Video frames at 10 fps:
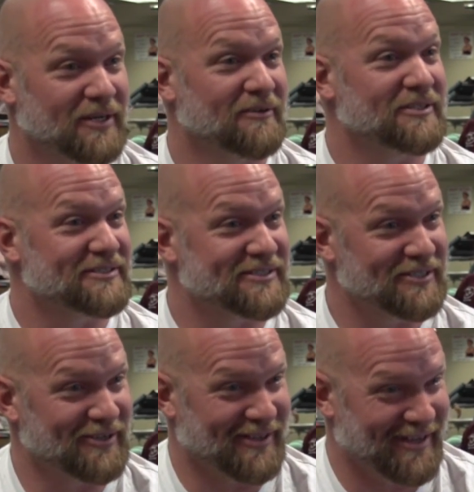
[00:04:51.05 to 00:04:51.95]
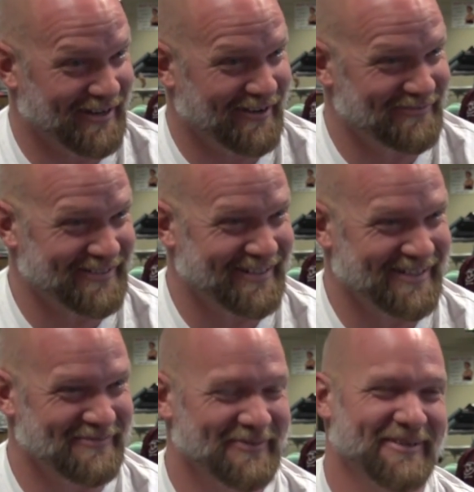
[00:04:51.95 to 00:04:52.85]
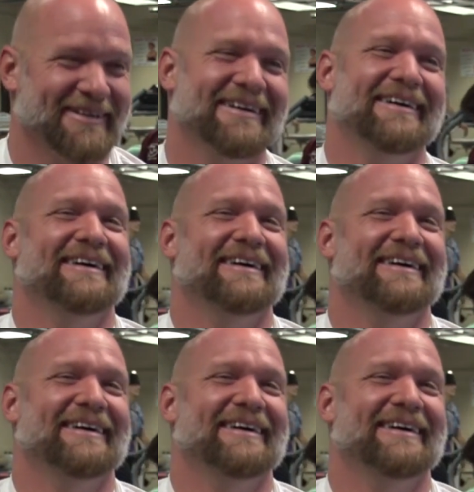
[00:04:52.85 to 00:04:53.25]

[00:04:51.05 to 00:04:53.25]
but I don't get to see her that often anymore.